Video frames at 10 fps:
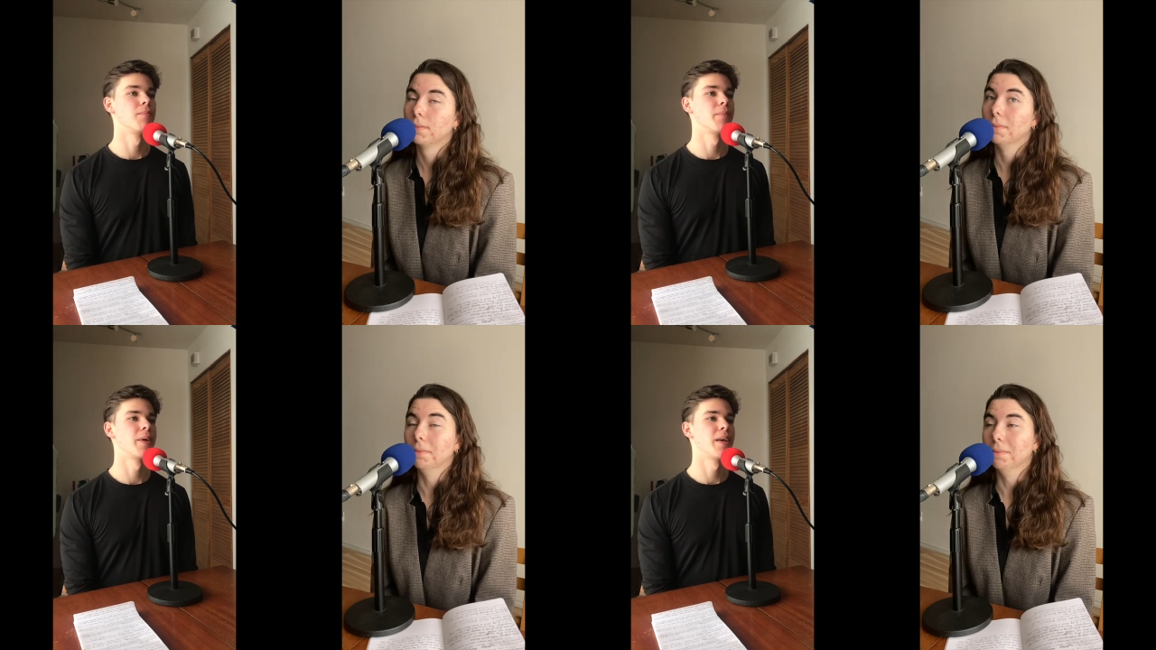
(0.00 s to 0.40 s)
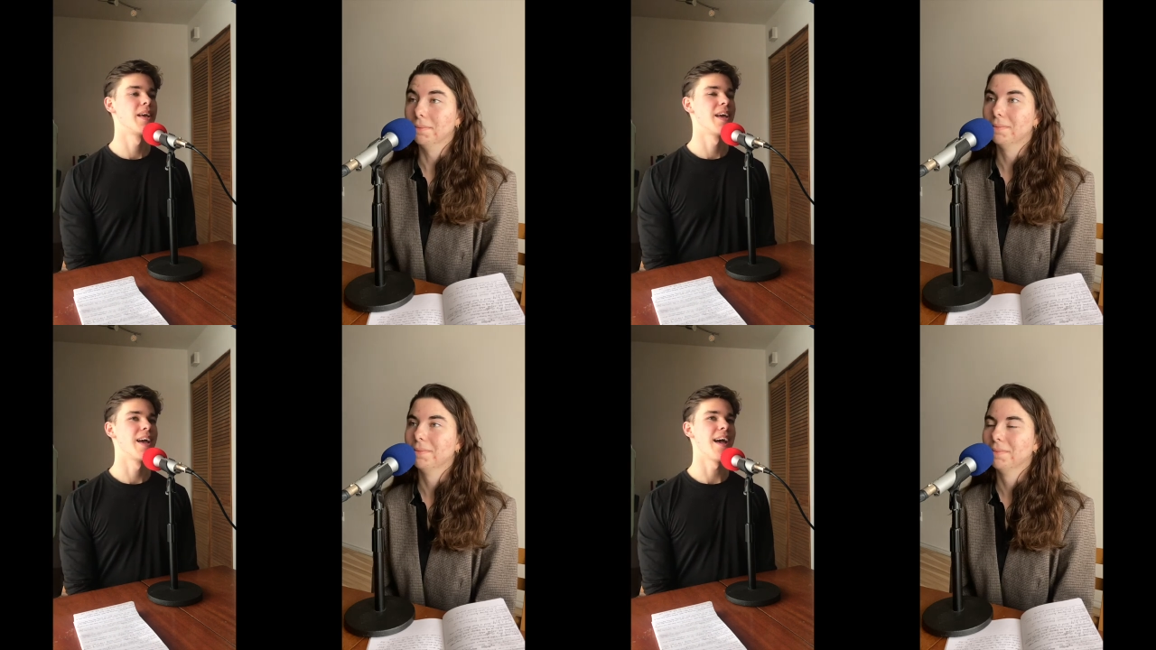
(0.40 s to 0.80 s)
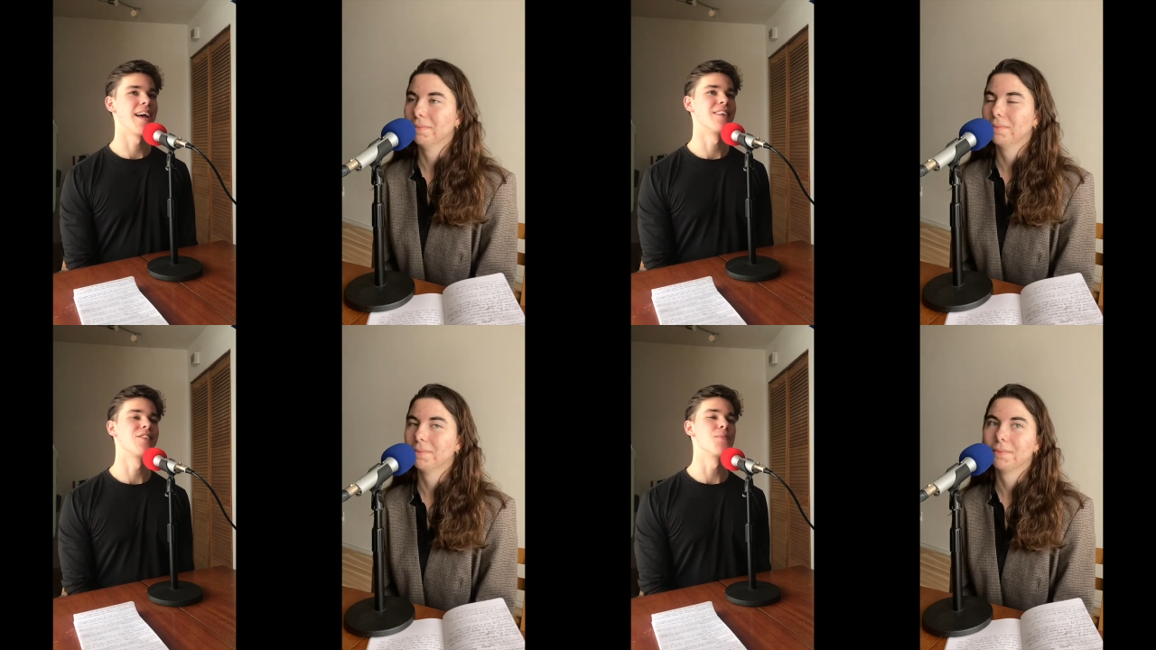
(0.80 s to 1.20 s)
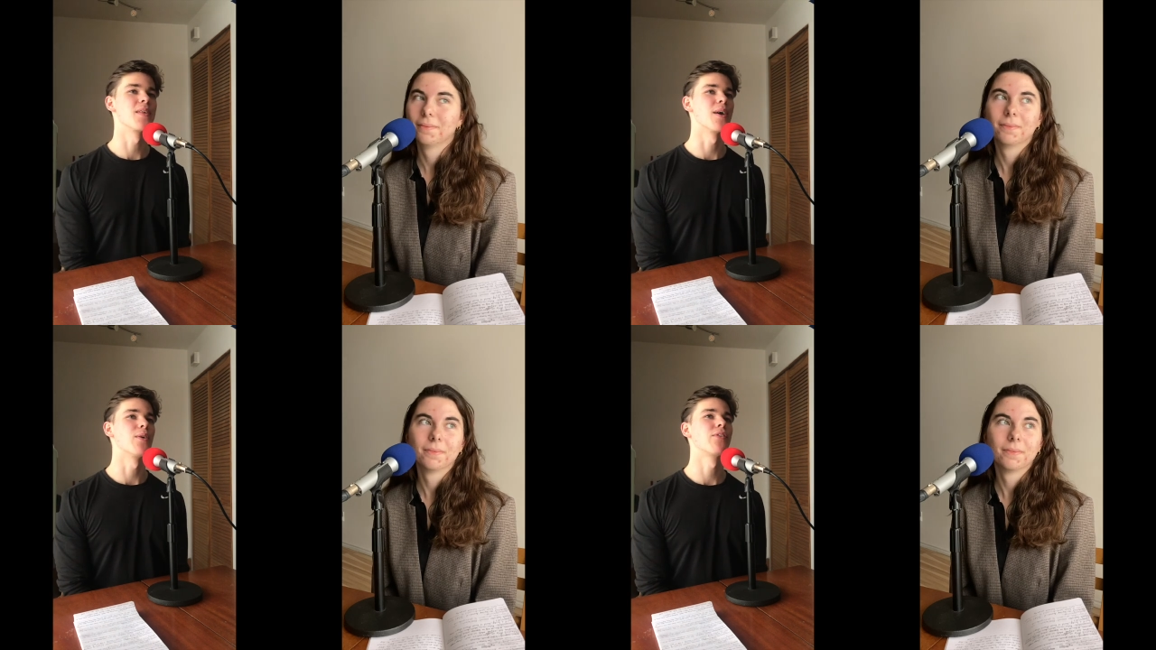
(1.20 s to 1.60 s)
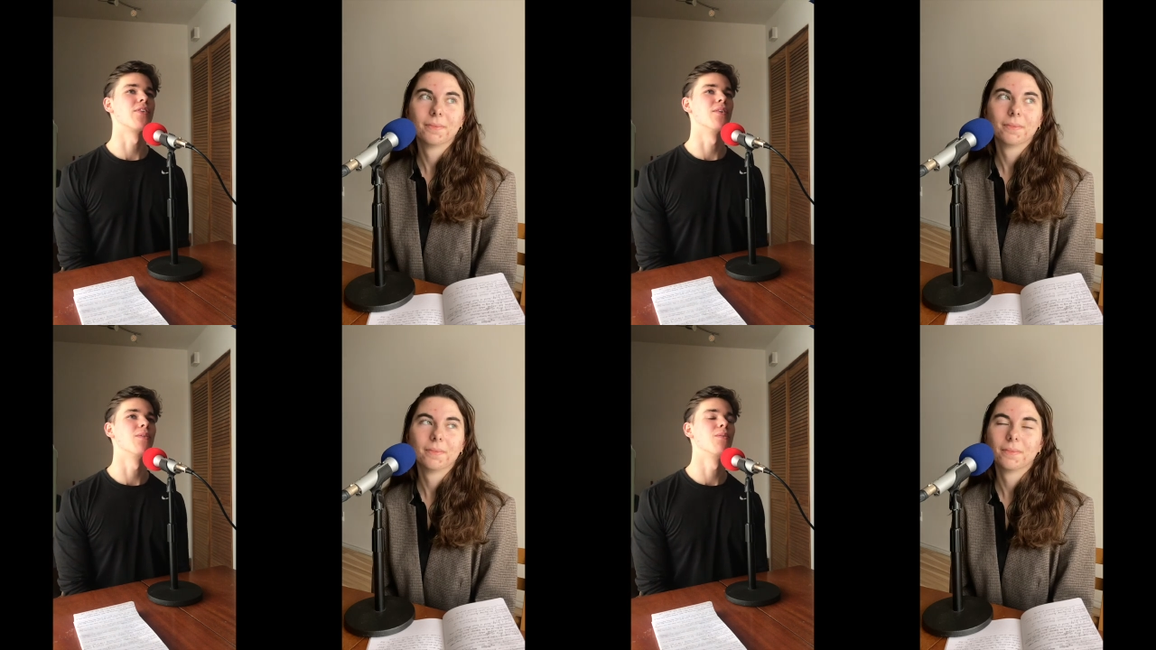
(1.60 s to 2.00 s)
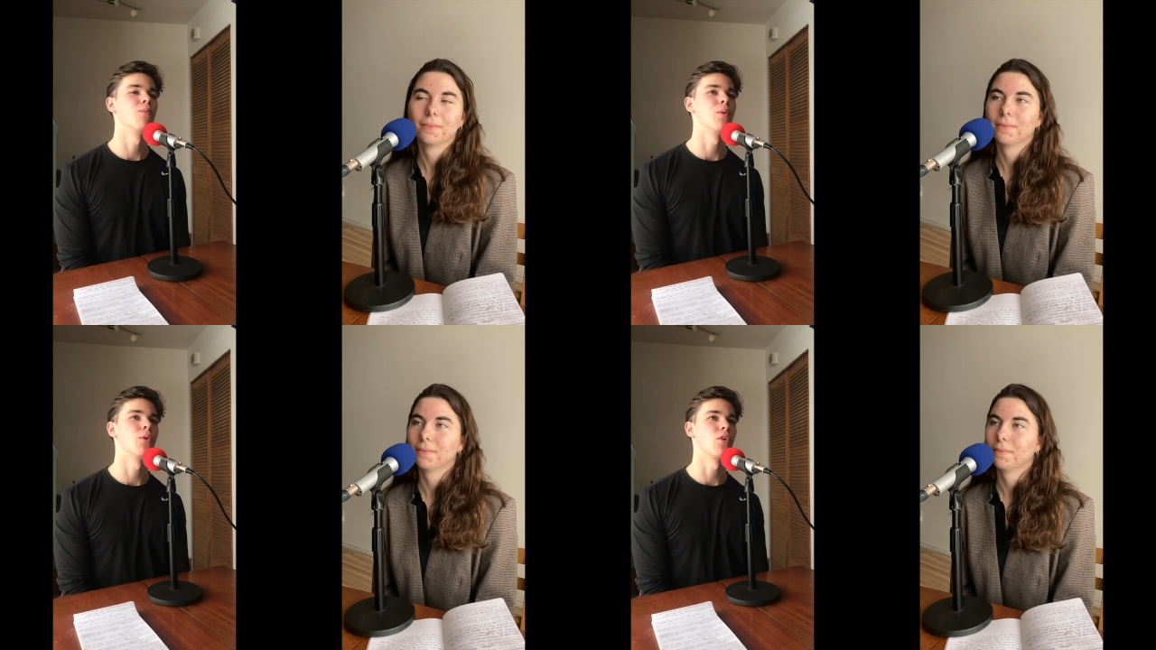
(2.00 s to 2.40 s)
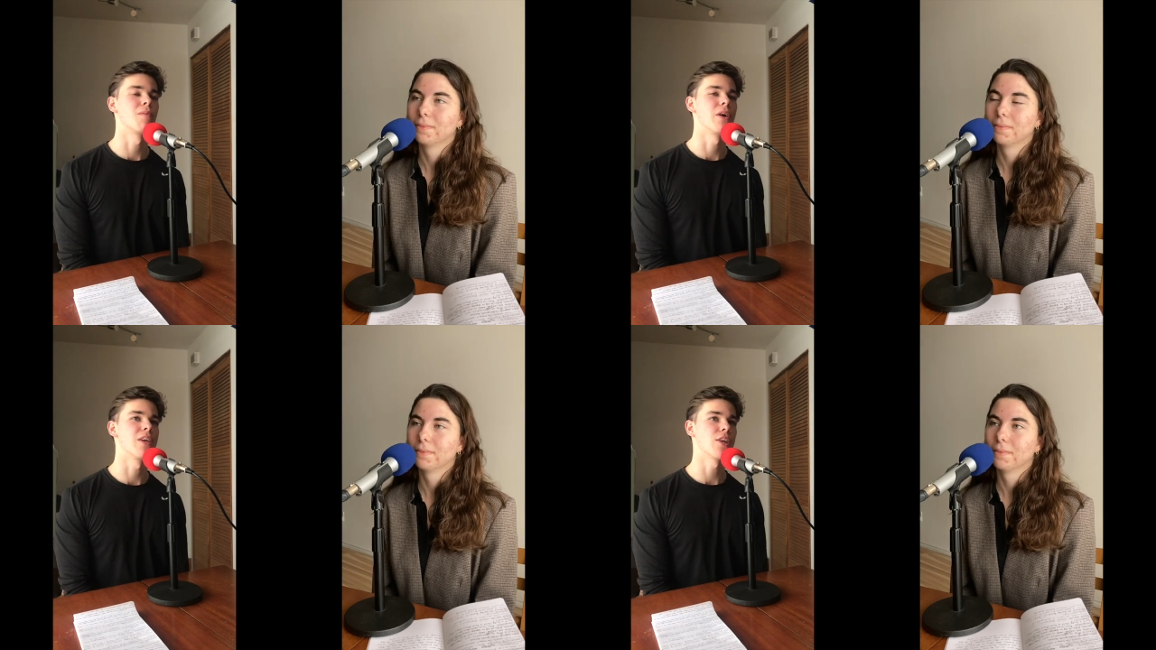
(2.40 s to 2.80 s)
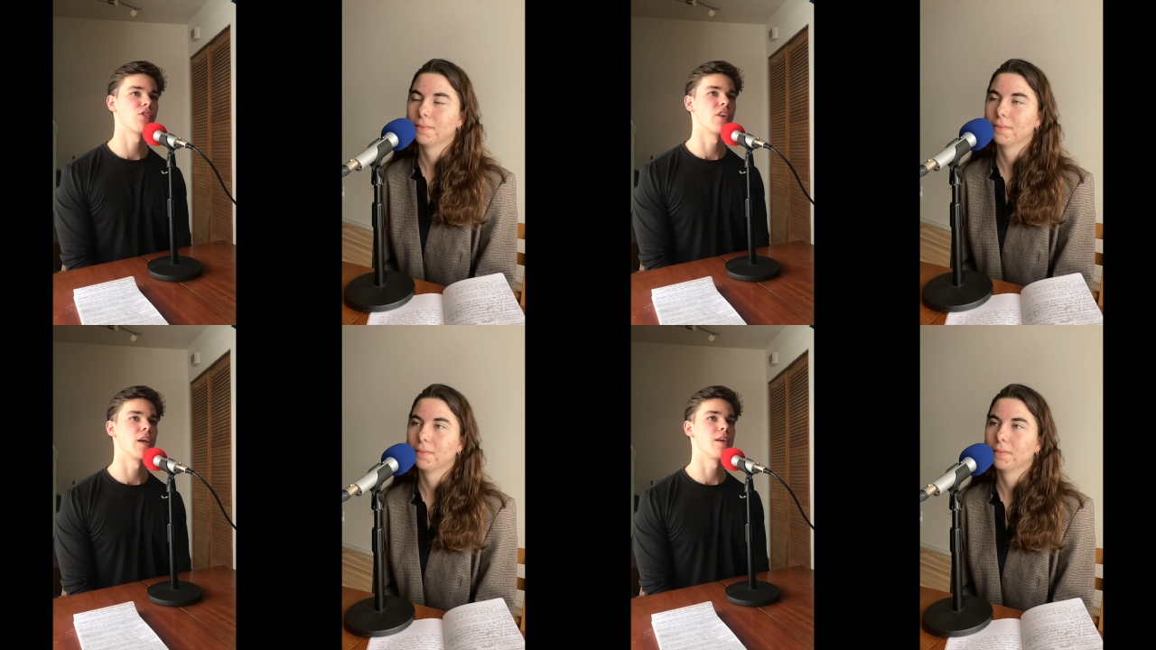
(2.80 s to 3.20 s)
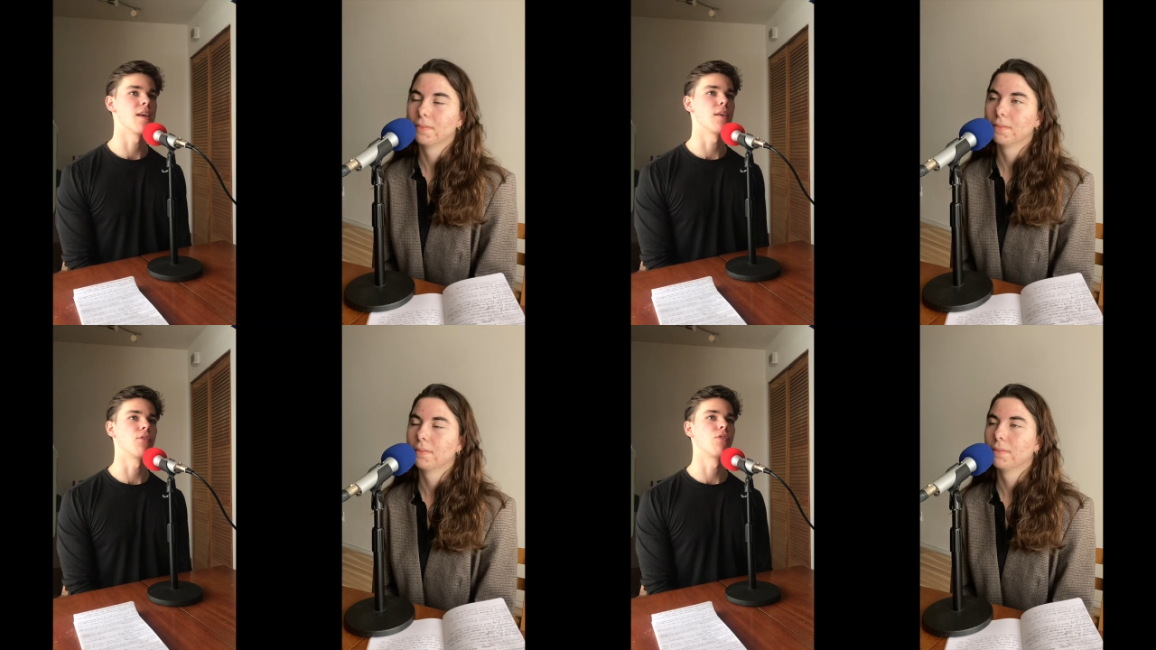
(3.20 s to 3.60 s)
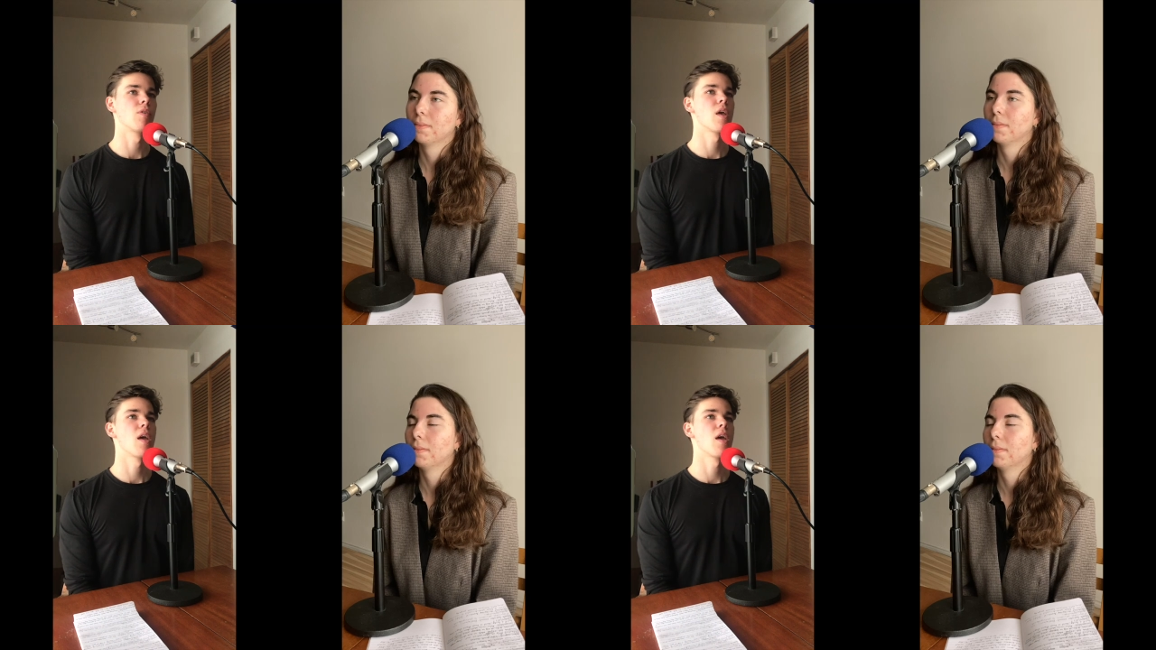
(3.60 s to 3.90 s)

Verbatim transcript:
Speaker 1: Mm. And something else that we were talking about yesterday is